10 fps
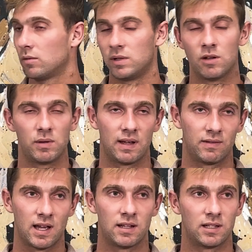And we know we have
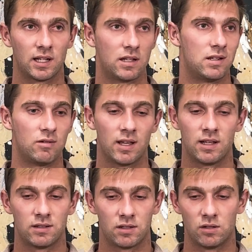guys that can do
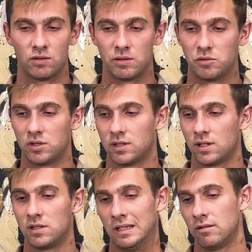that, so it was just
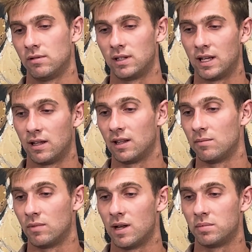continually getting
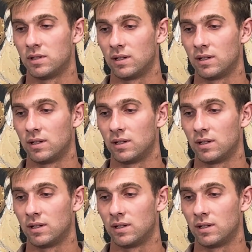them reps